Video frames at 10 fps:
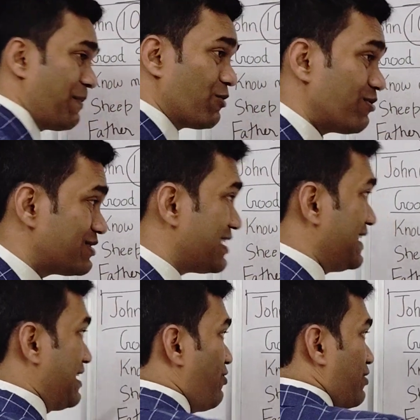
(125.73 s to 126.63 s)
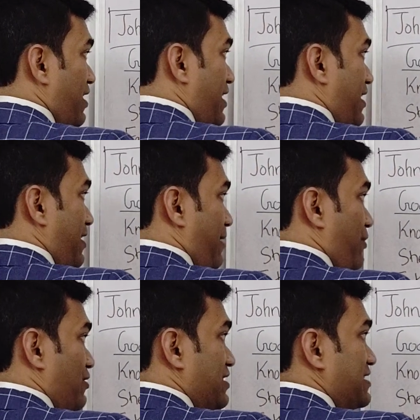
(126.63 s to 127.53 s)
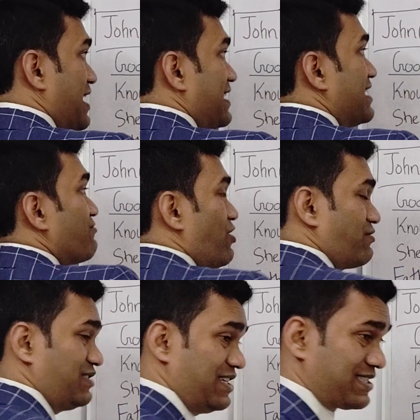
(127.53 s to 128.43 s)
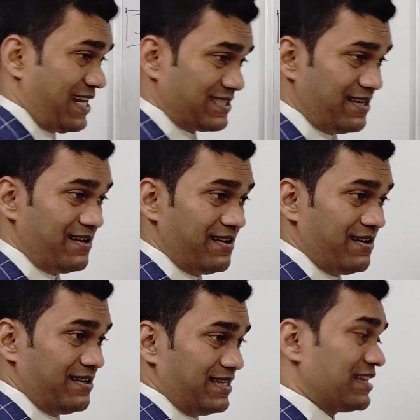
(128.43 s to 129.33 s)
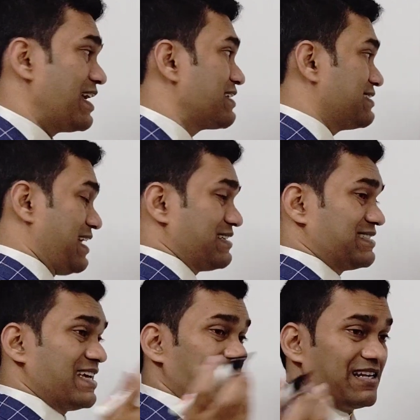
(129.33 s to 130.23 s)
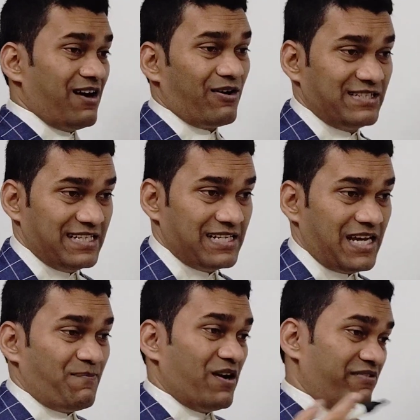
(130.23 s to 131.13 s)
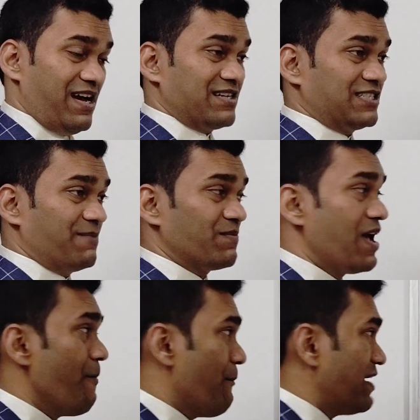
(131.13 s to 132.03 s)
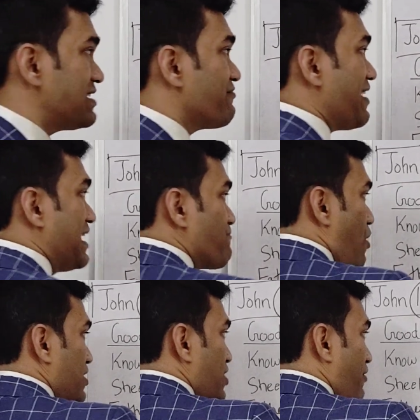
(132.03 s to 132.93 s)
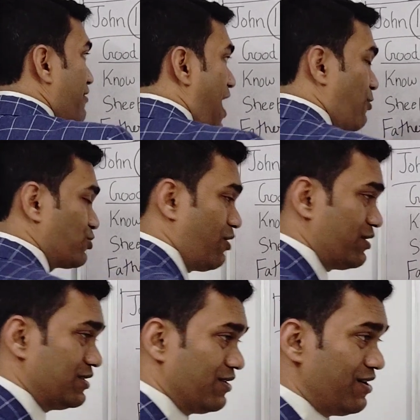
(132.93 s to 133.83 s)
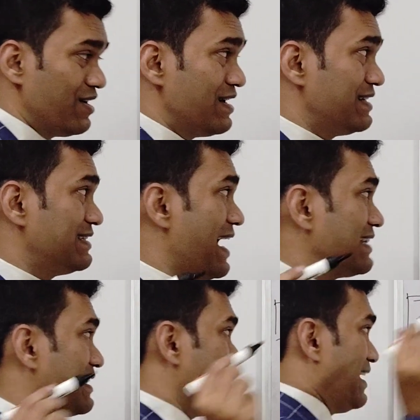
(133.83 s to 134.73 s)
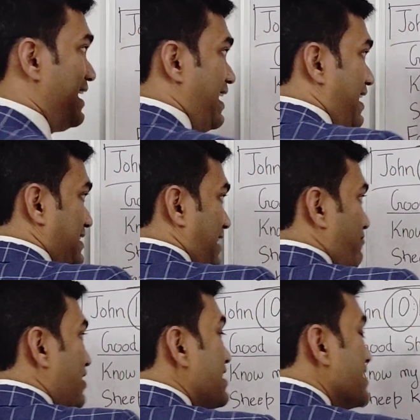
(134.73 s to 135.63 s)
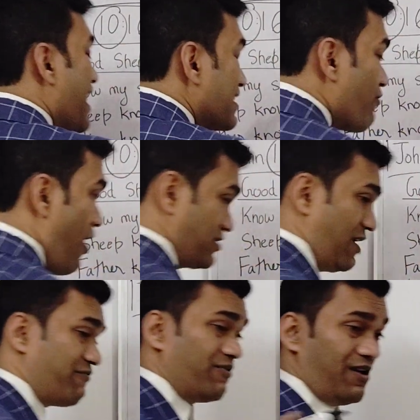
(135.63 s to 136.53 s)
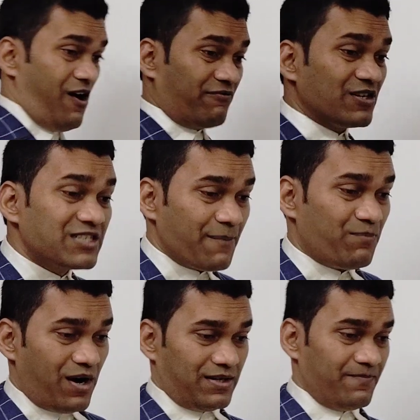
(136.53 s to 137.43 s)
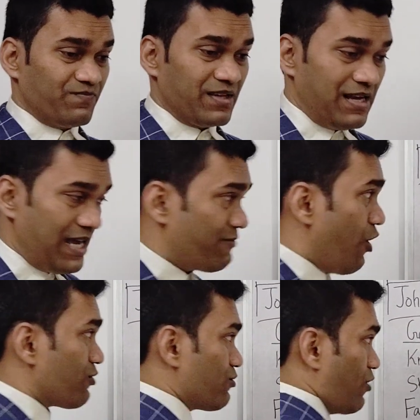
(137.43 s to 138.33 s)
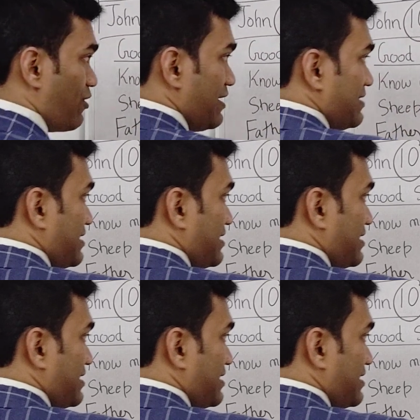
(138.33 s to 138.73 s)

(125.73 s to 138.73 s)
people don't say that, okay, about this hearing his voice of Jesus Christ. They say that, okay, Jesus shepherd, we are sheep. But it's very important out here that, we hear the voice of the shepherd. If not only